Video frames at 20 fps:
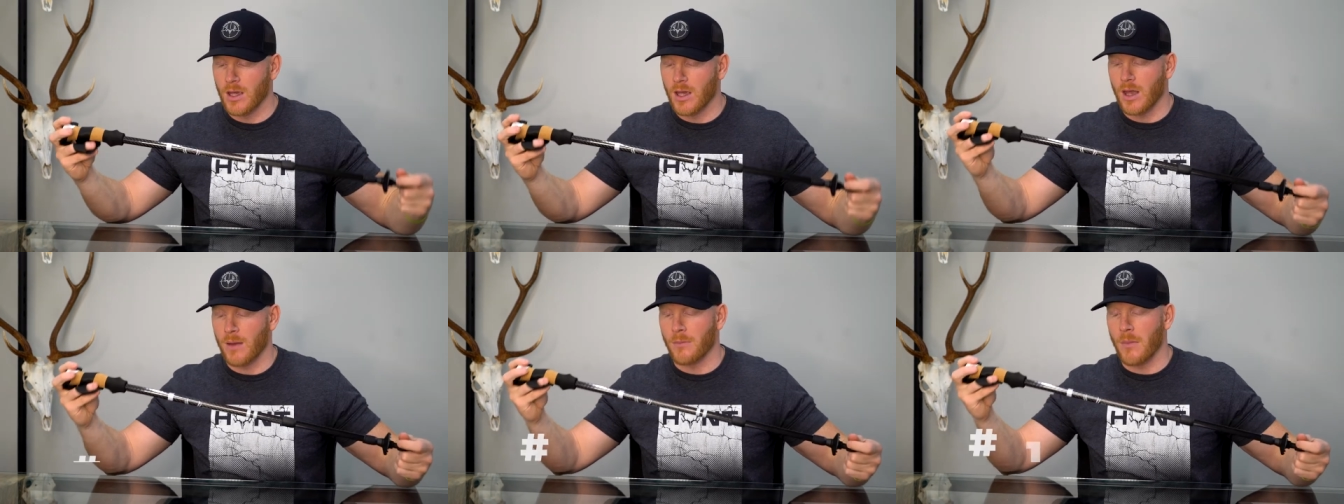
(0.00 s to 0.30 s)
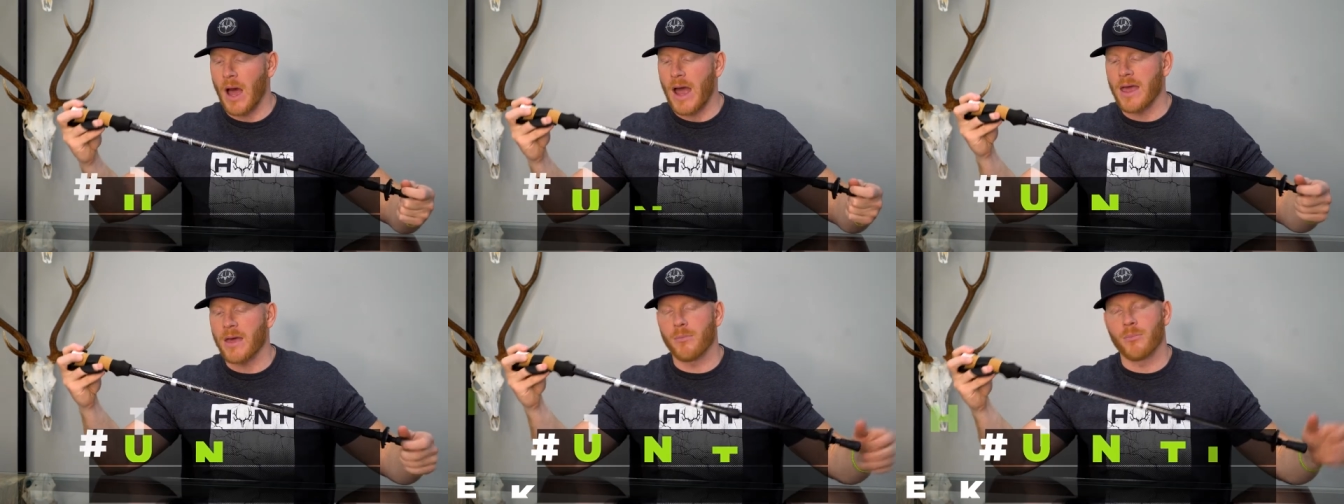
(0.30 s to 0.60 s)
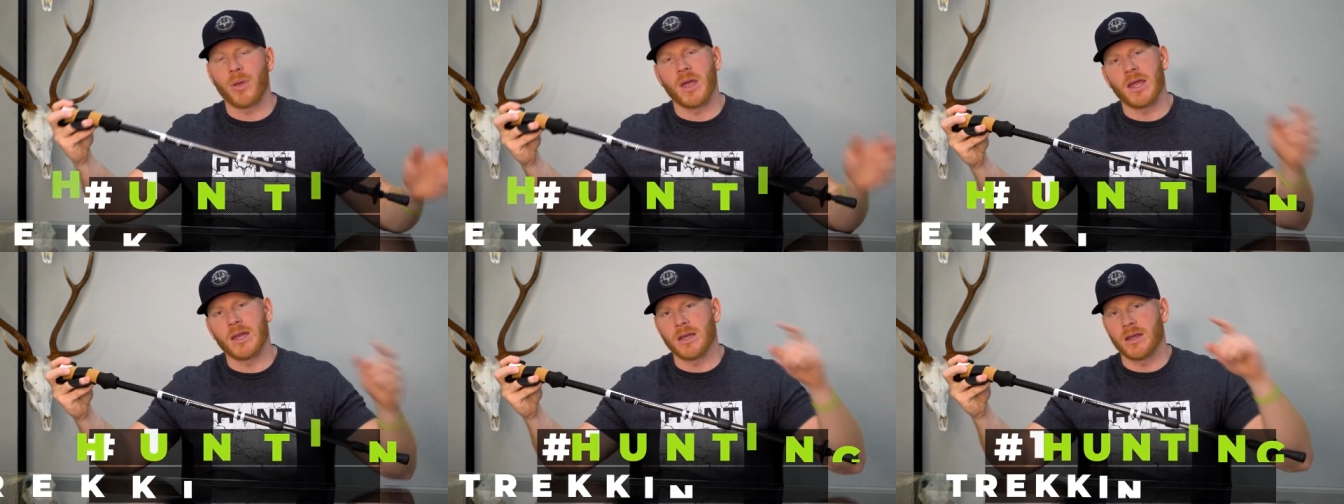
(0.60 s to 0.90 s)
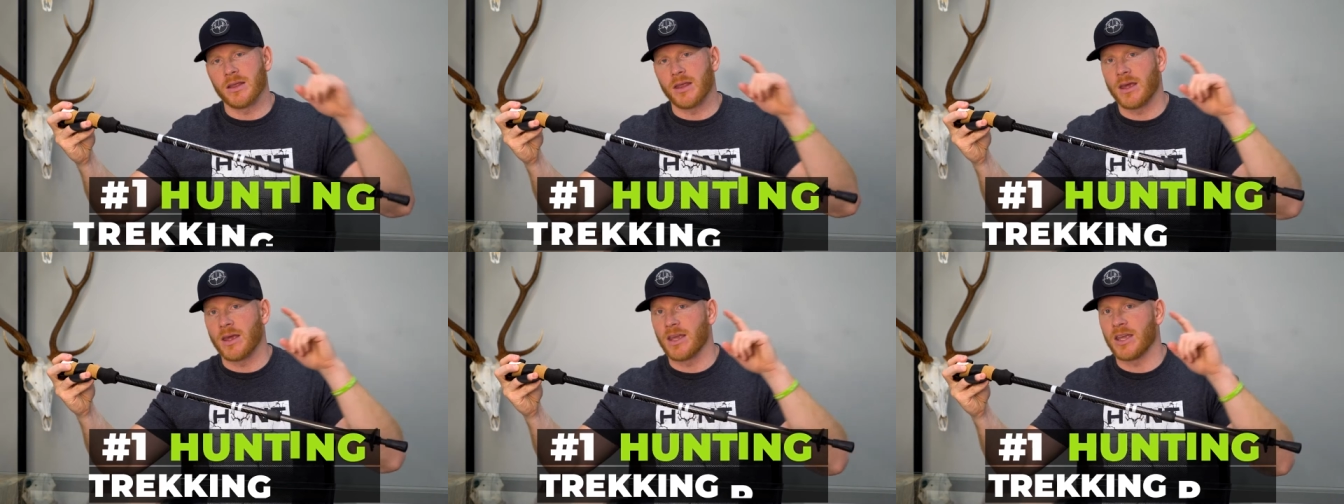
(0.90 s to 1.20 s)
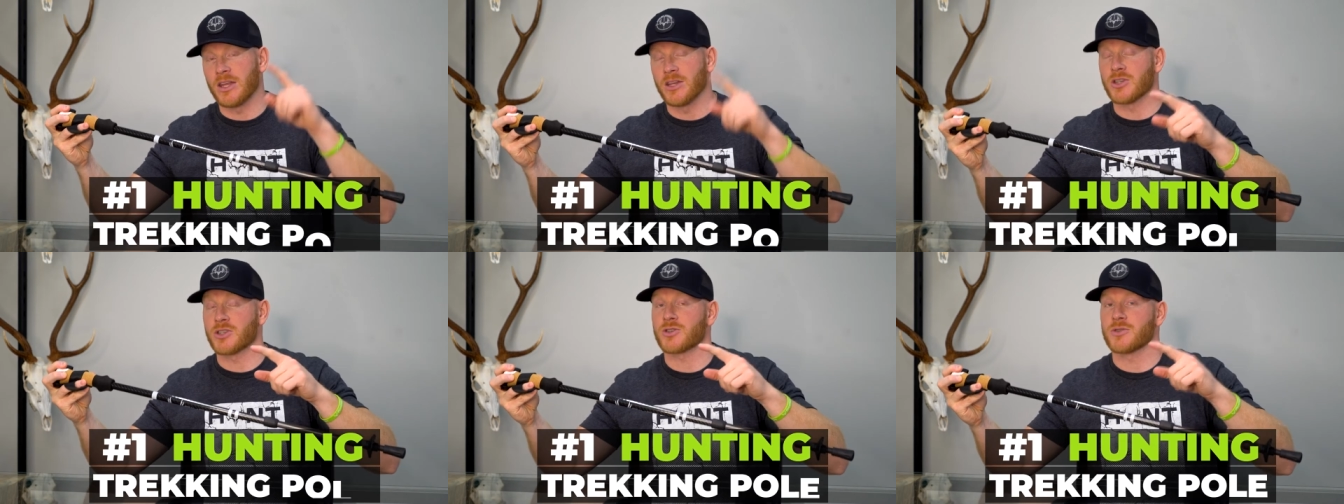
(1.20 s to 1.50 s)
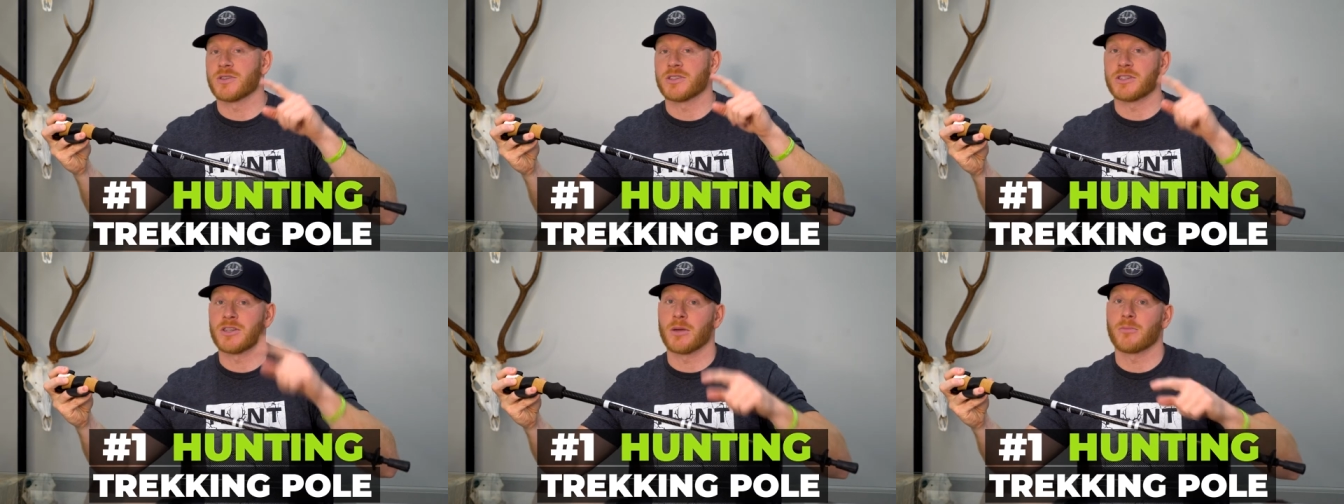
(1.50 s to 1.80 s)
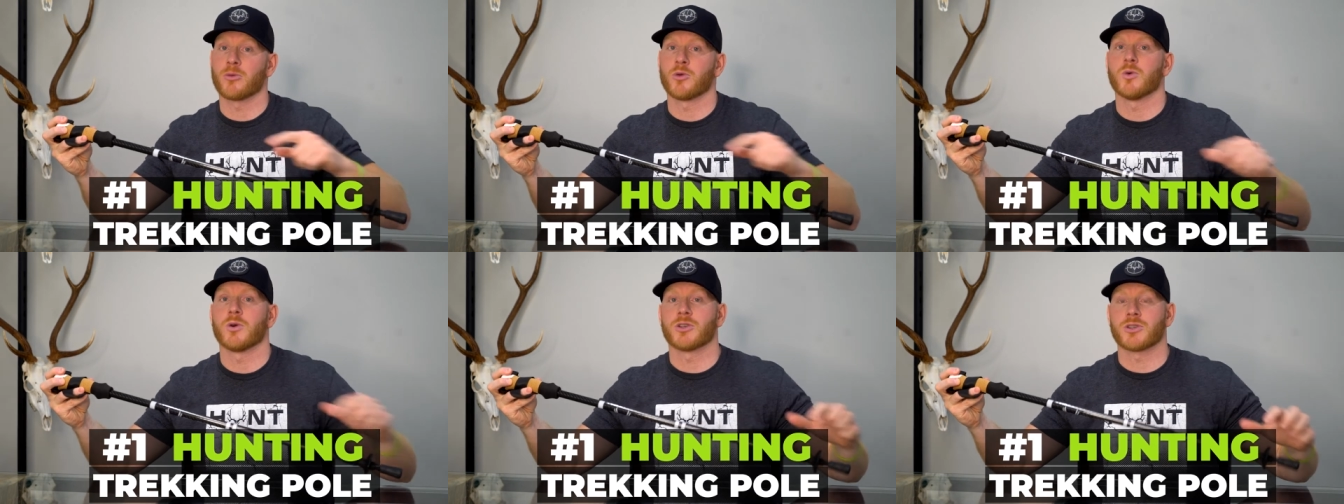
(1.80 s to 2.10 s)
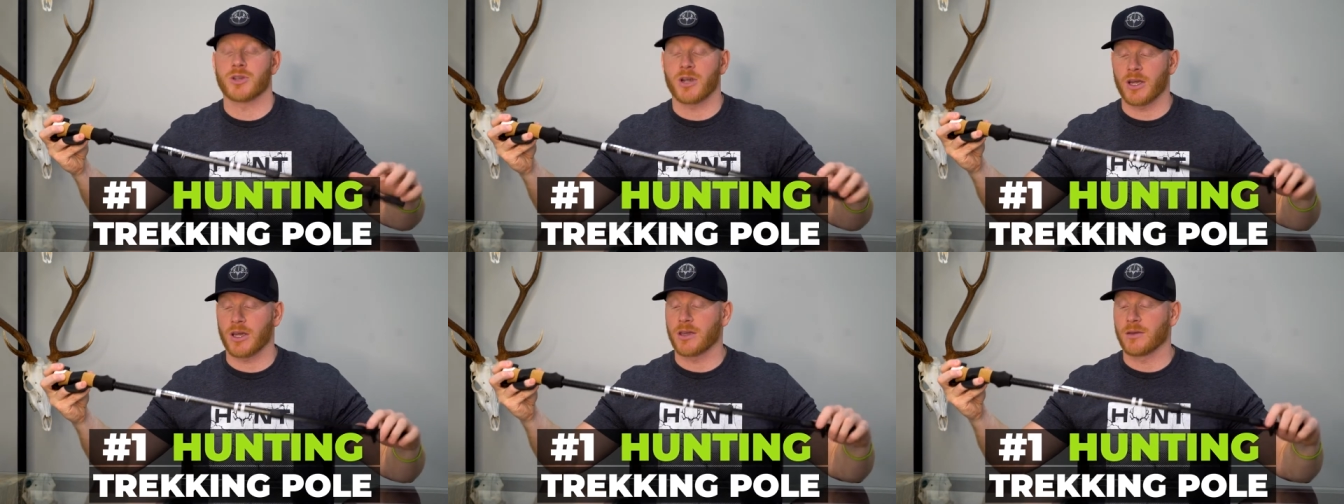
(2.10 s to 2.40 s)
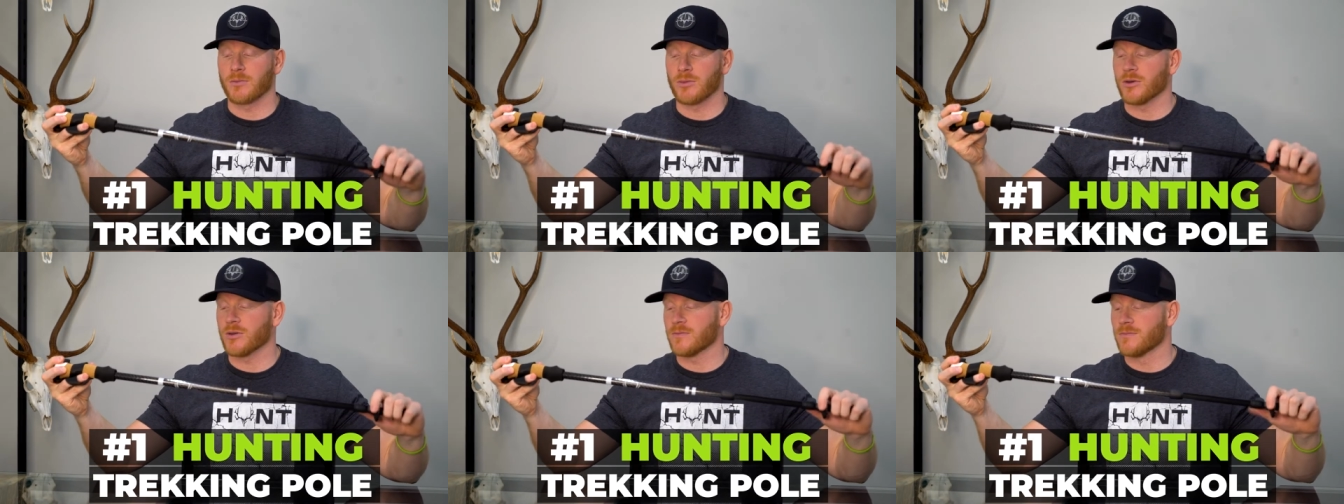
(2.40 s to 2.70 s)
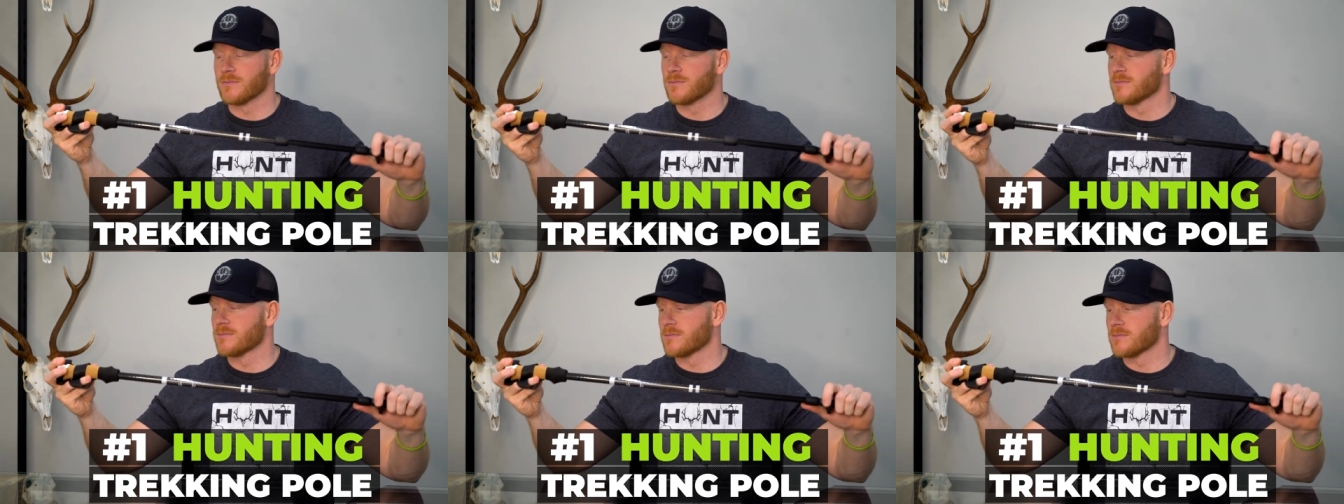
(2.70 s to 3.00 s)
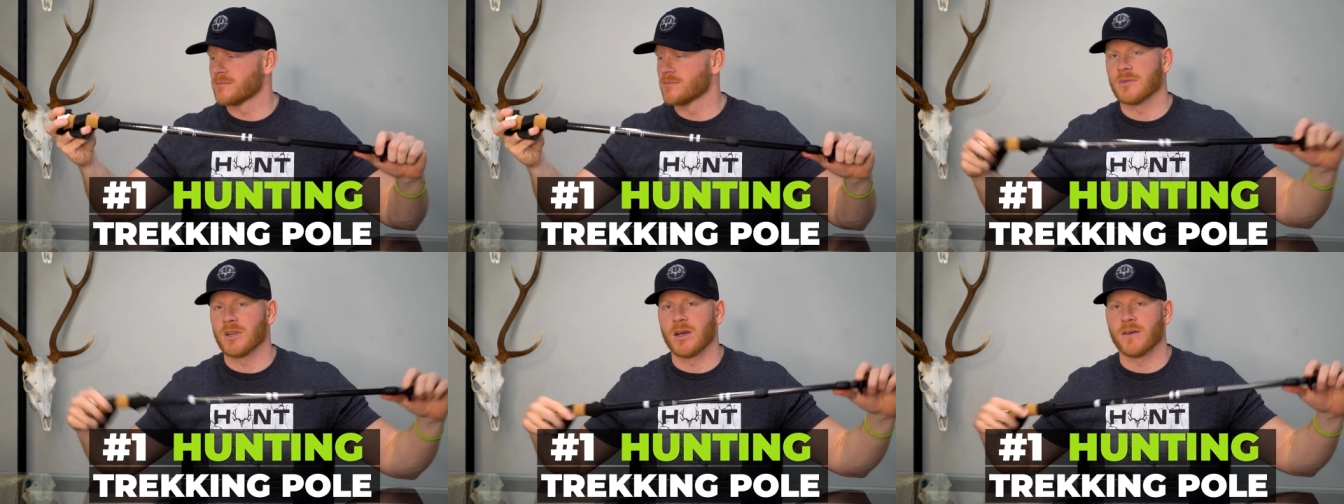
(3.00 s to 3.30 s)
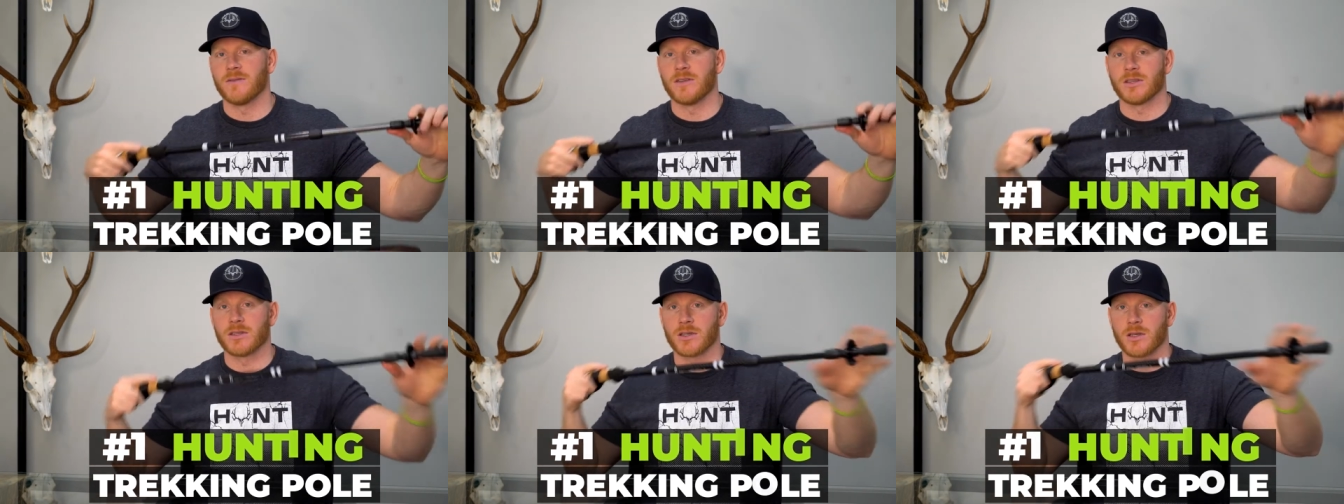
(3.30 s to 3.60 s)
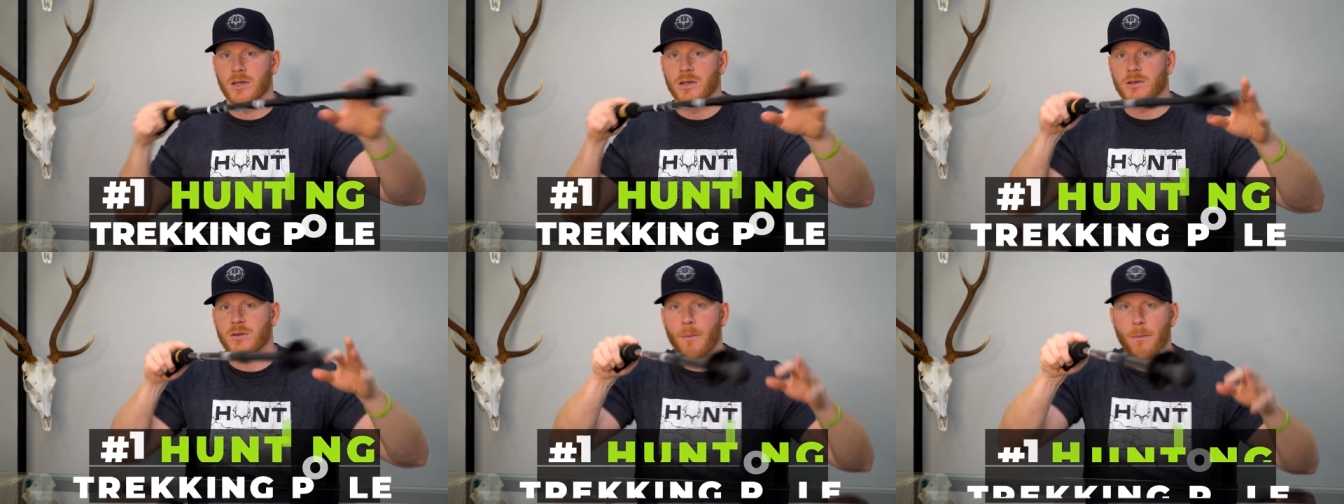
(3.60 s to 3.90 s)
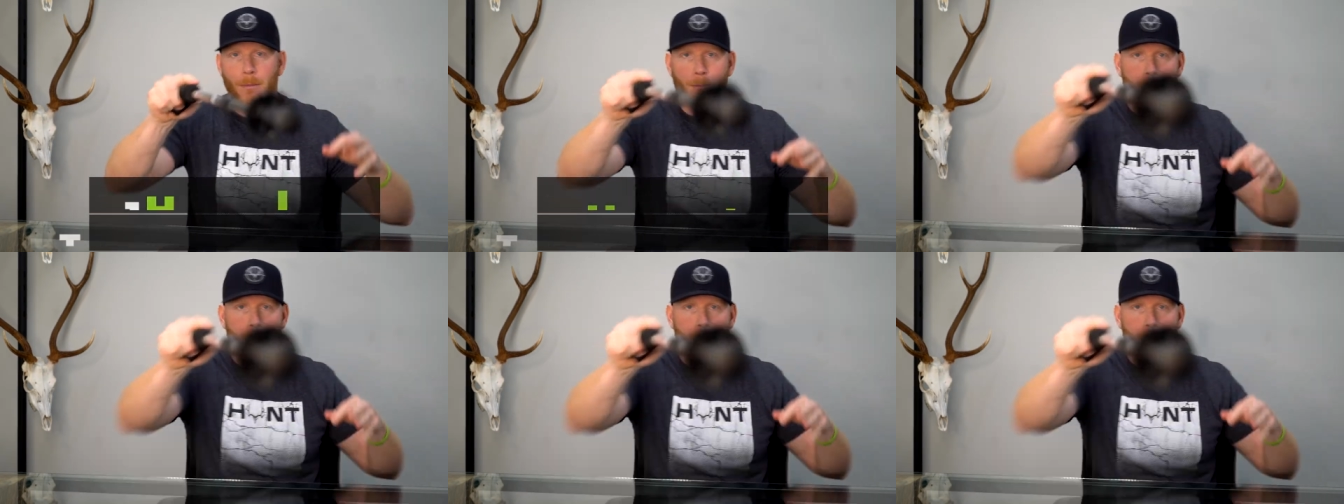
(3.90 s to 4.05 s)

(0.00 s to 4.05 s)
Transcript: In my opinion, the industry's number one trekking pole. Love these things.